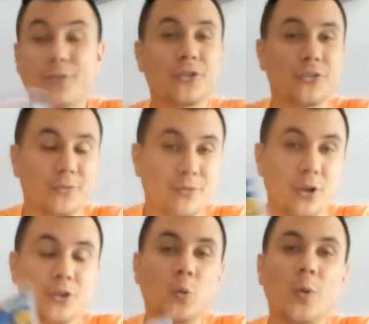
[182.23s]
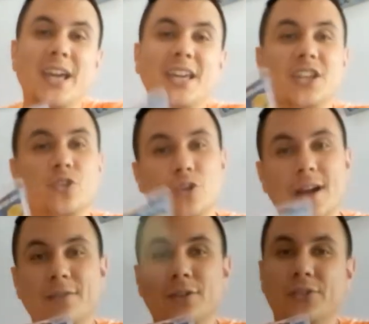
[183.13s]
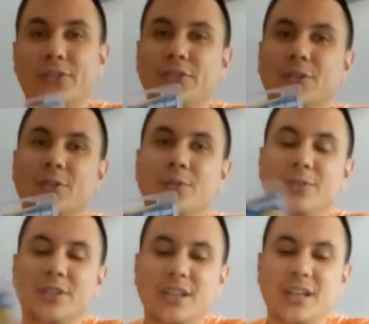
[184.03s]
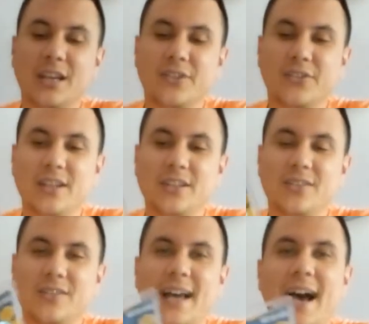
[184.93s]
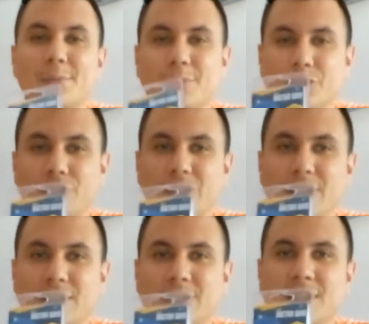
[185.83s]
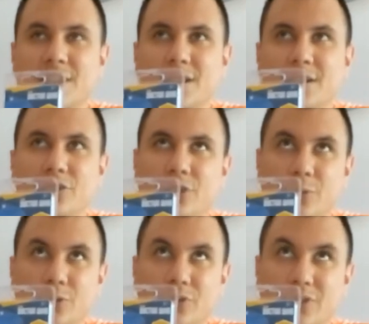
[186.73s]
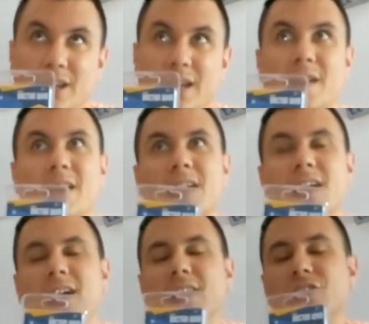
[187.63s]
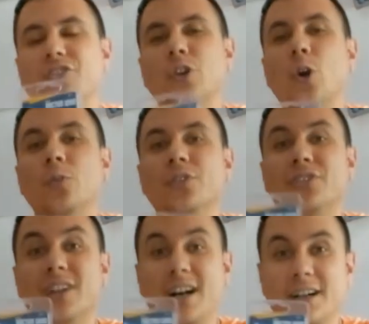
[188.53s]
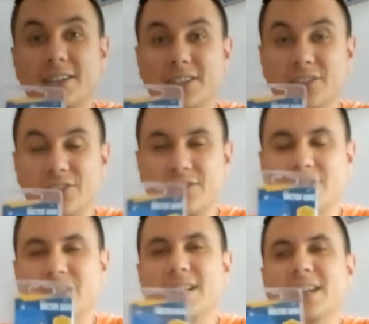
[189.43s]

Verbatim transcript: First of all, the way he travels, you know, the, he has that time machine, so to say. Uh, it's called the TARDIS.